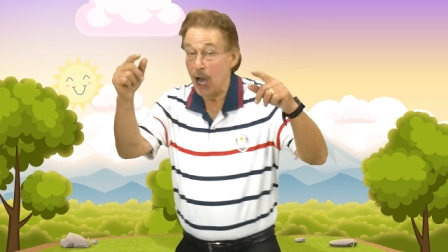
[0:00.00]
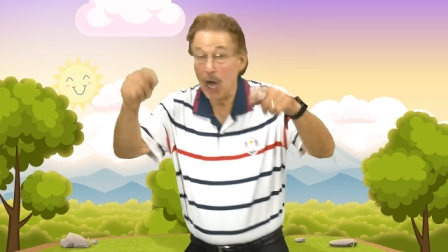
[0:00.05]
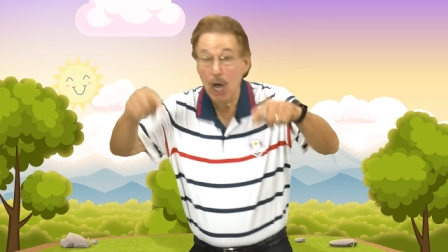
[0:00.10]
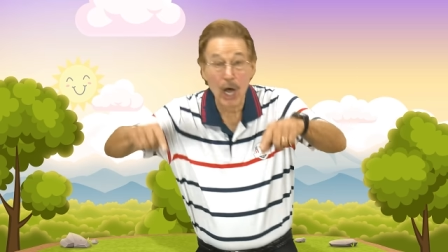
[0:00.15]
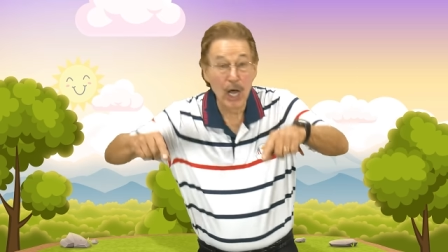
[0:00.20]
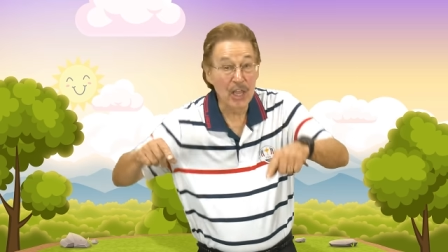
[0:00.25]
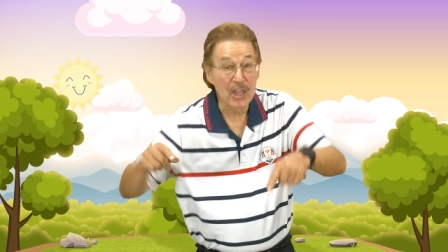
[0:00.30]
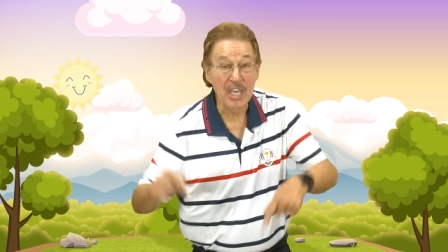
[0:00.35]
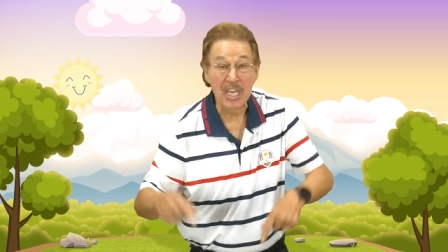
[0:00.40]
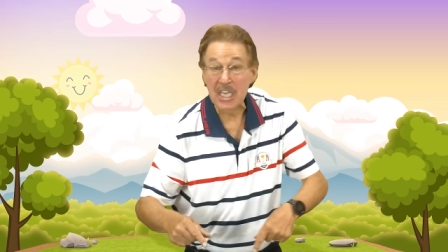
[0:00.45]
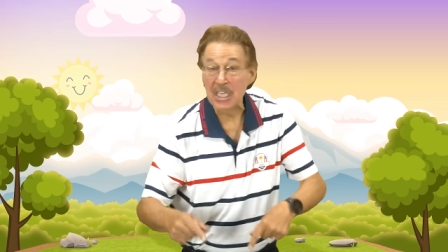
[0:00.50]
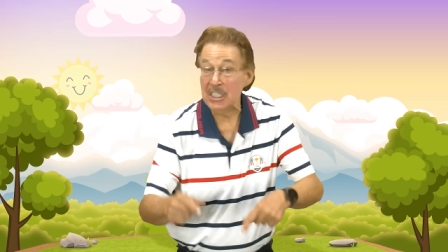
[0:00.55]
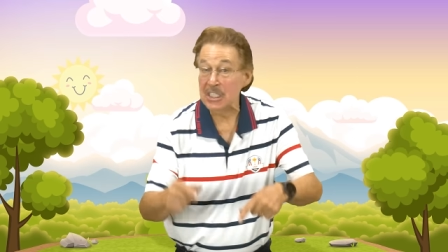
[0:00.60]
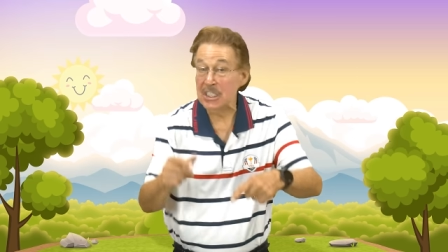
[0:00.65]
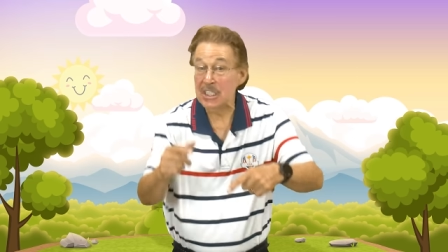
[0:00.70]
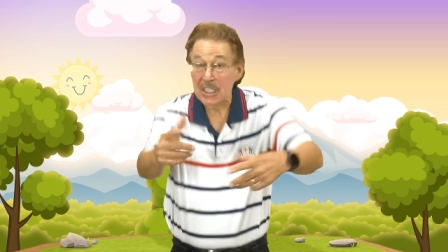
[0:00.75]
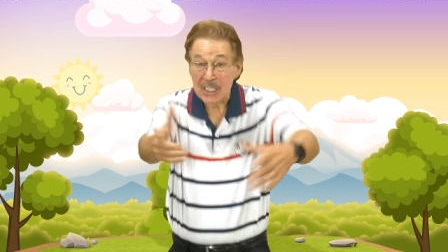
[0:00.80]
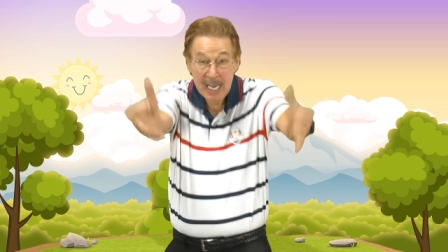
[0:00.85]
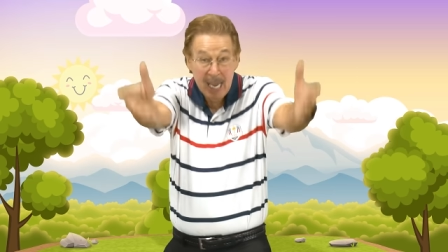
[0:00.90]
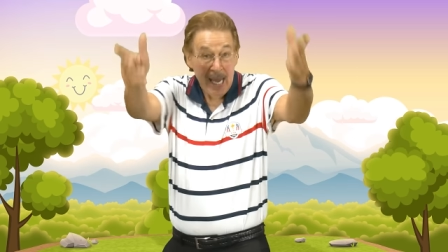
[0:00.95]
On this
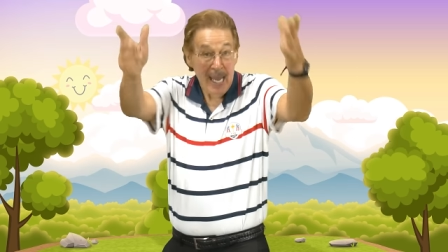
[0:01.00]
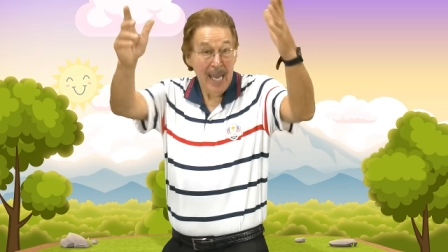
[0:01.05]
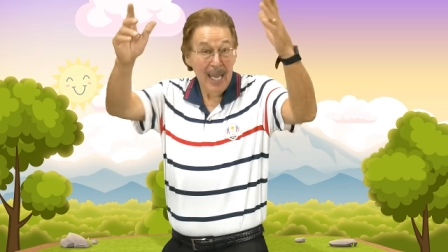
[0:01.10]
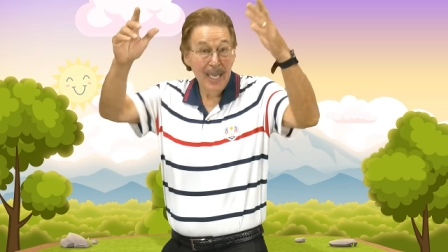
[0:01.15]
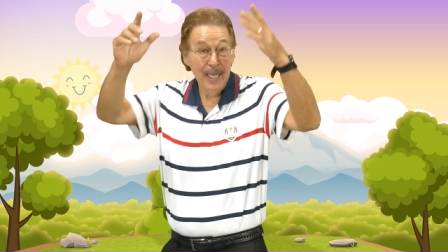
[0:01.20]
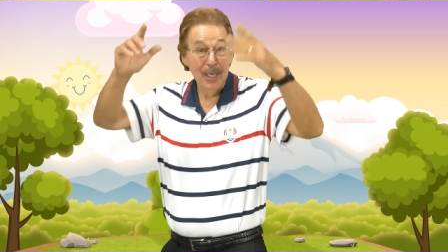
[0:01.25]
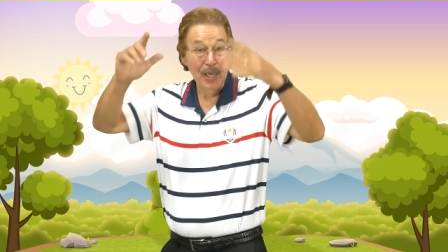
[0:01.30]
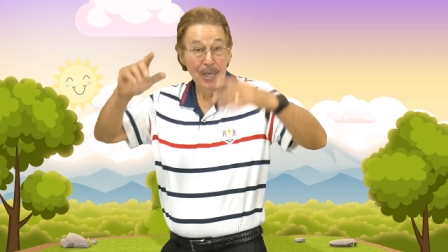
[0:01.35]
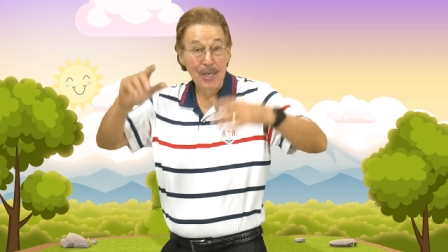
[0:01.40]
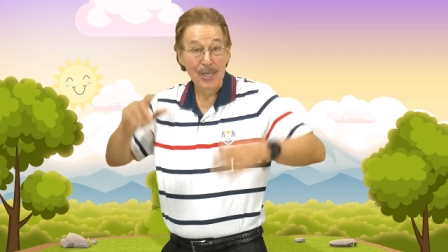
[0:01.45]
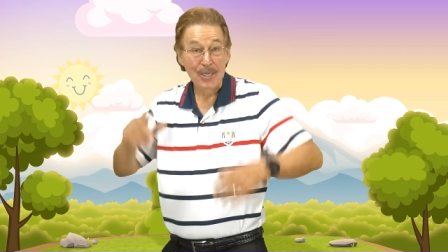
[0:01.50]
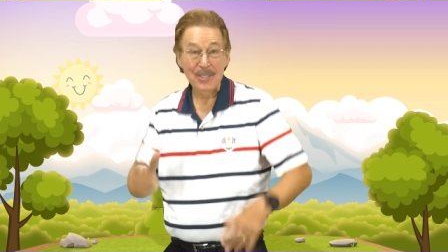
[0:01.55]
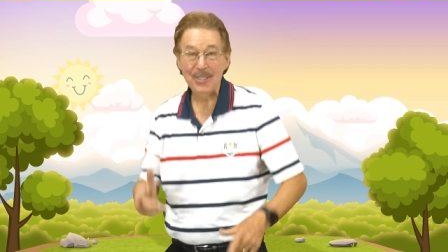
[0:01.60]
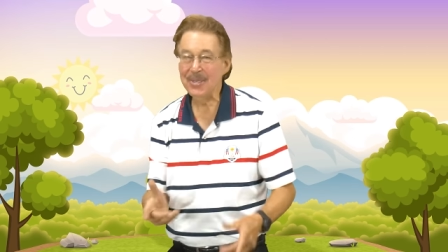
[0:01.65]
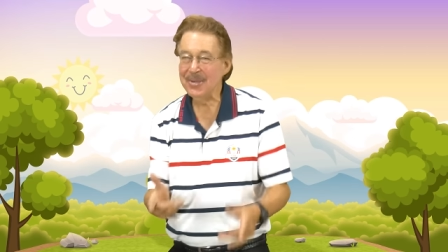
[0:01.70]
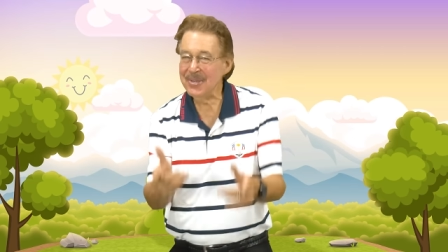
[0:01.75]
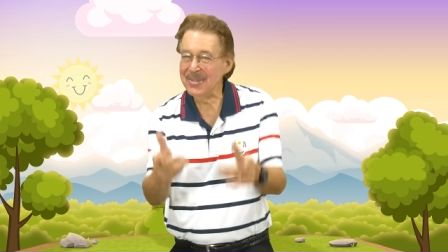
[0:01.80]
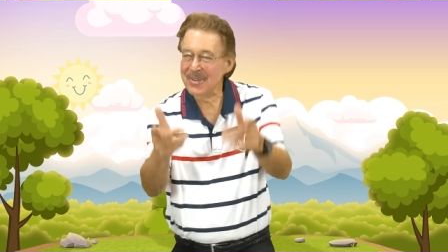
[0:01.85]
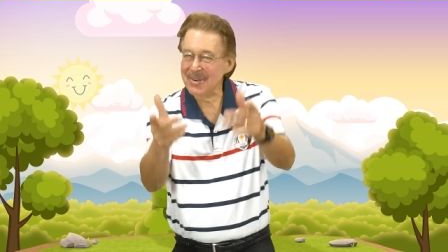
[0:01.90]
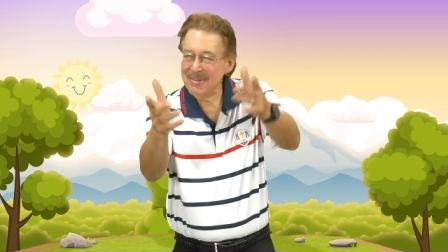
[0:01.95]
day,
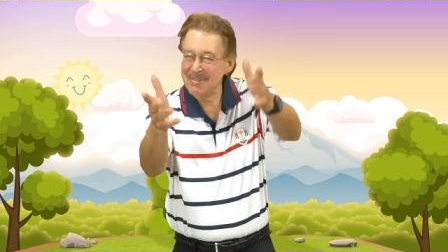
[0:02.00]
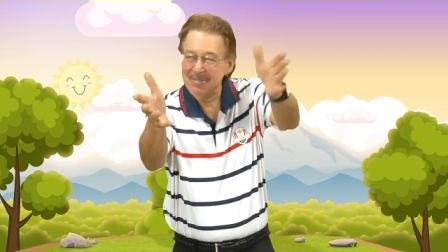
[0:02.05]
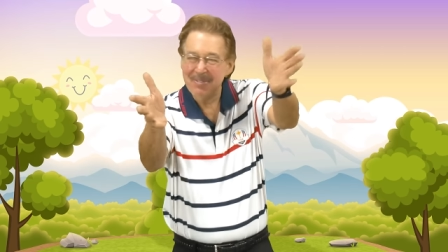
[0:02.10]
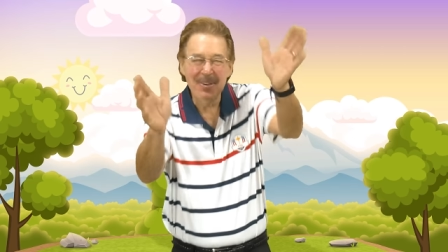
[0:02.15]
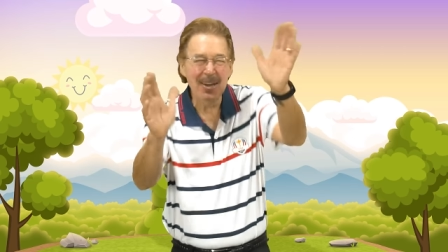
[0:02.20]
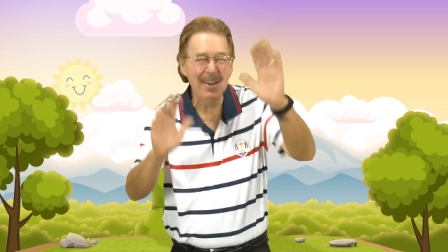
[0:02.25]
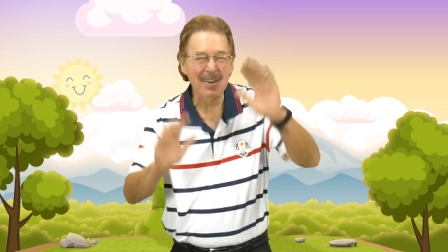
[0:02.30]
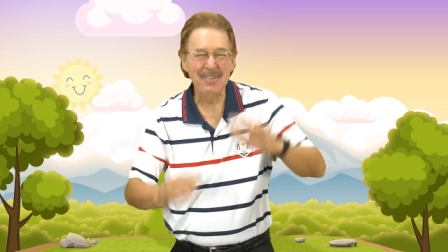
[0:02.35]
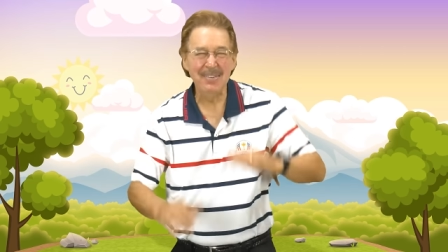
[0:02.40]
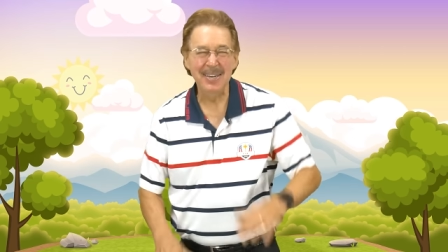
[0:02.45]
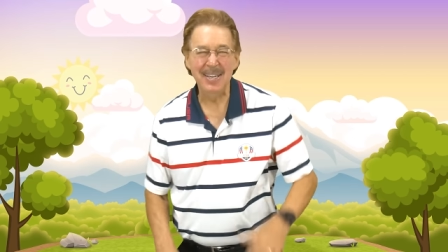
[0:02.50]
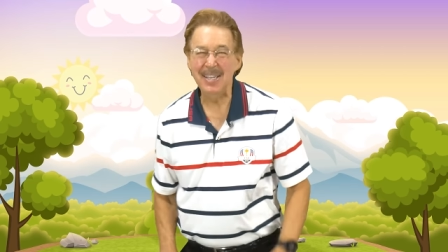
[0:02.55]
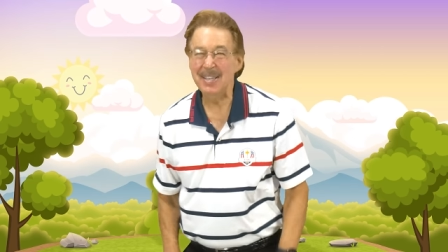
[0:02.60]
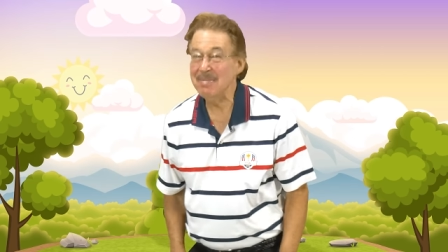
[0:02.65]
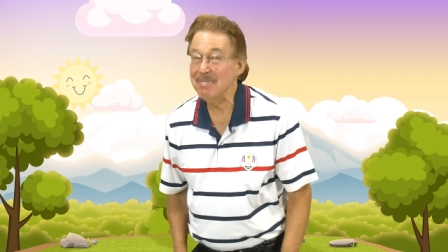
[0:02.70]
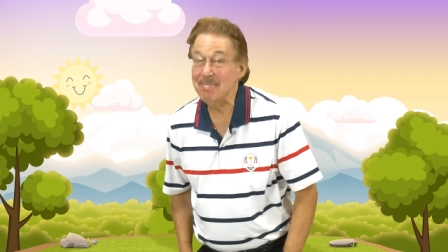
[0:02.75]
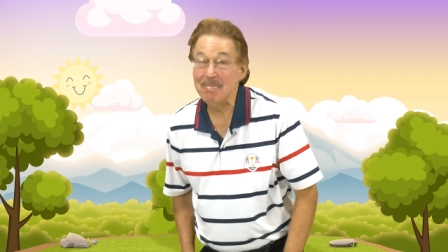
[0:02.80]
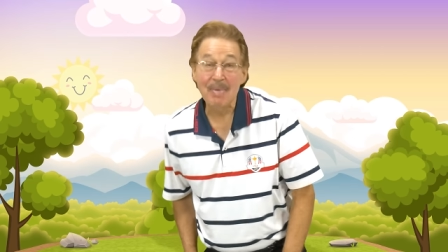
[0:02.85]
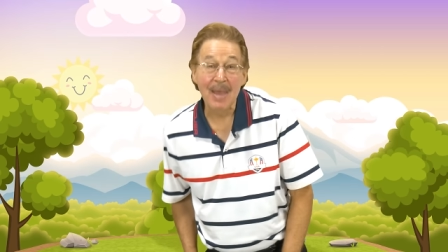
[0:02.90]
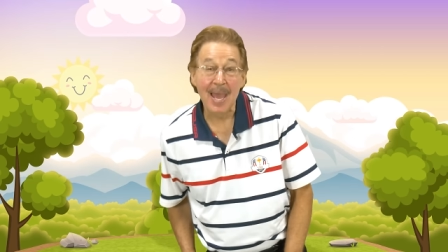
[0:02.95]
do your very
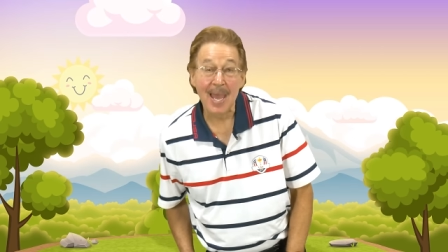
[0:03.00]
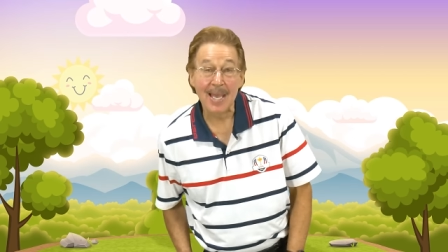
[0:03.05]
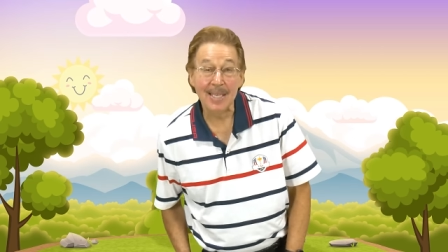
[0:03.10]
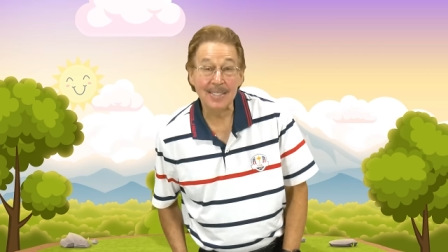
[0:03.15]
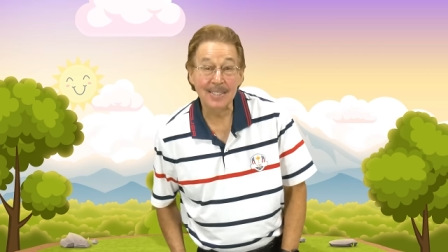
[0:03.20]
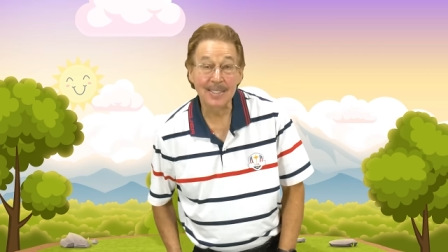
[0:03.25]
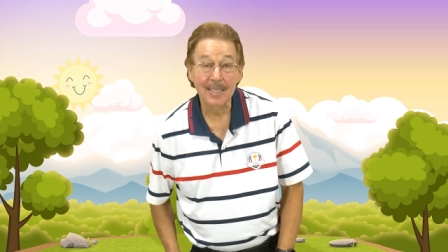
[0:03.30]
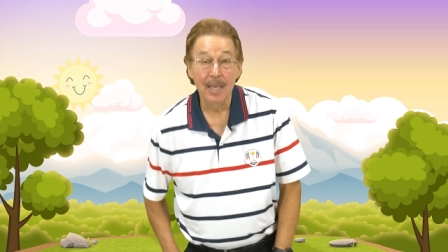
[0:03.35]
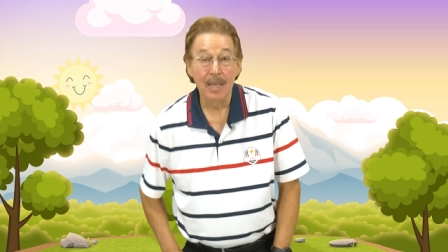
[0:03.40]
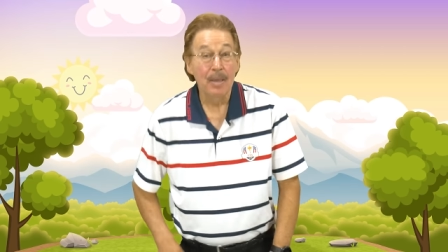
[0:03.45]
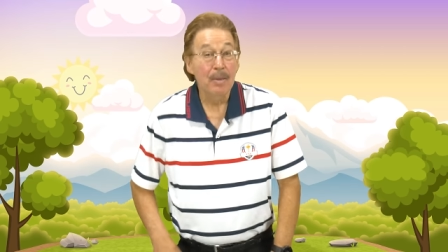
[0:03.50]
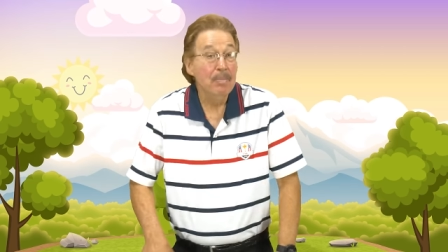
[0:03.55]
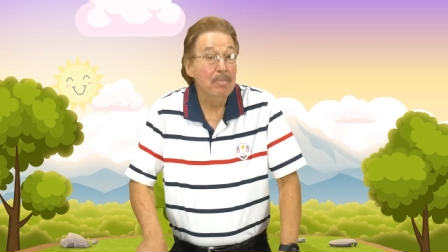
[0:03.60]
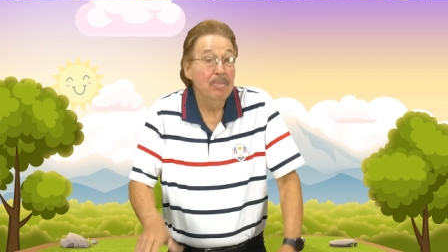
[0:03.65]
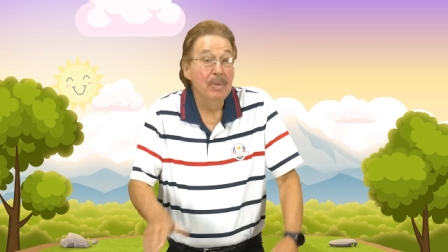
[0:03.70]
best.